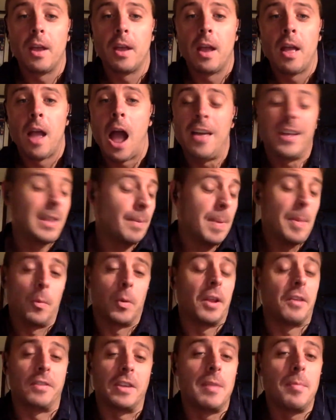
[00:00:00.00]
I think the people want to
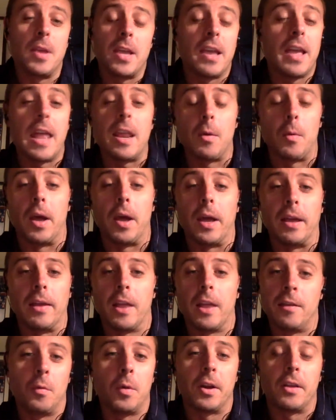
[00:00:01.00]
see me anyway. They only
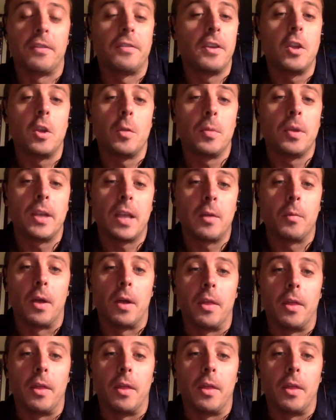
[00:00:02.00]
want to see you to begin with.